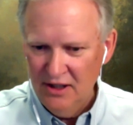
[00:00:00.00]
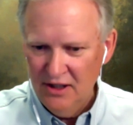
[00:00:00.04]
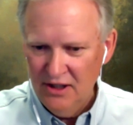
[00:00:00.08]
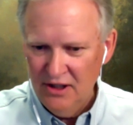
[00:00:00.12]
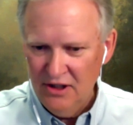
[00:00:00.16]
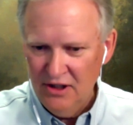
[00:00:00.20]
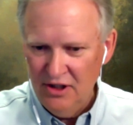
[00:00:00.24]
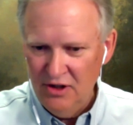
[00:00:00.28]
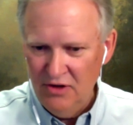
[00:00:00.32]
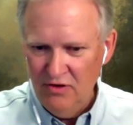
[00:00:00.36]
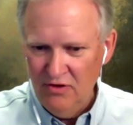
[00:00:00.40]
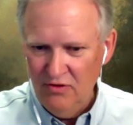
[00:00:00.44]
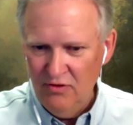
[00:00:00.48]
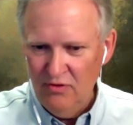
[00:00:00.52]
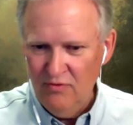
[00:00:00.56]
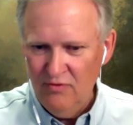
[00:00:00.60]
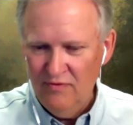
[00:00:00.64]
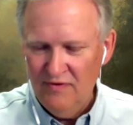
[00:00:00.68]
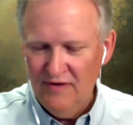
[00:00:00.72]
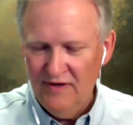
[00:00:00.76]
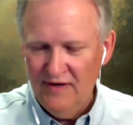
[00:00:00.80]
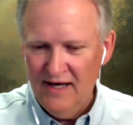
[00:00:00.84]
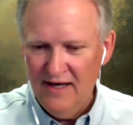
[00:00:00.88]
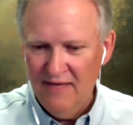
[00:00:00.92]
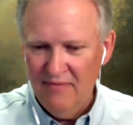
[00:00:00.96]

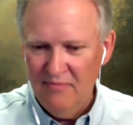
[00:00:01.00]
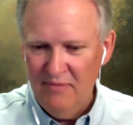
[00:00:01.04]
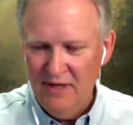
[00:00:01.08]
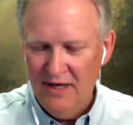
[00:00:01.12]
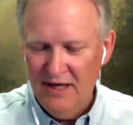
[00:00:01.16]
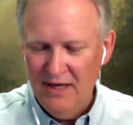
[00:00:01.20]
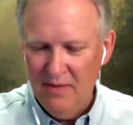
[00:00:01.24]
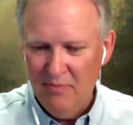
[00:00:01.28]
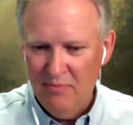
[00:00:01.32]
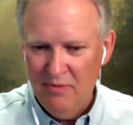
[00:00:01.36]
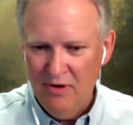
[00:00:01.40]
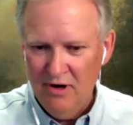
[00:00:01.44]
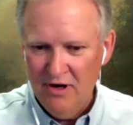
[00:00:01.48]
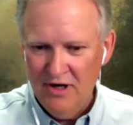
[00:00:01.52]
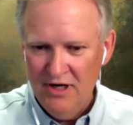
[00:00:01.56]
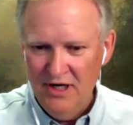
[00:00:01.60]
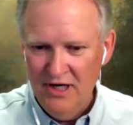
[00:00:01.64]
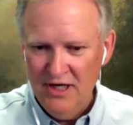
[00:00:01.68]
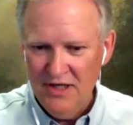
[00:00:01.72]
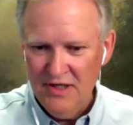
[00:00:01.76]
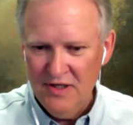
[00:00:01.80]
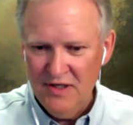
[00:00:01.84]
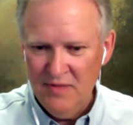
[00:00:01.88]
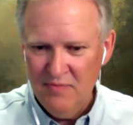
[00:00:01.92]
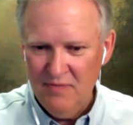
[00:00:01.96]
you've uh, been a
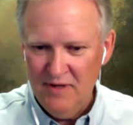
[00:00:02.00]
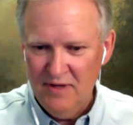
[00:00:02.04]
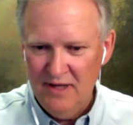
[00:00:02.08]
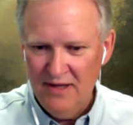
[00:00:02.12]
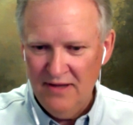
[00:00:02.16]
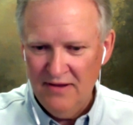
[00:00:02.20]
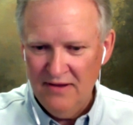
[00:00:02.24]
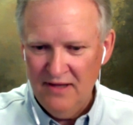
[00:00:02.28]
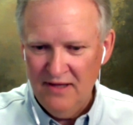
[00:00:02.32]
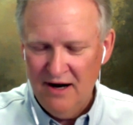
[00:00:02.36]
participant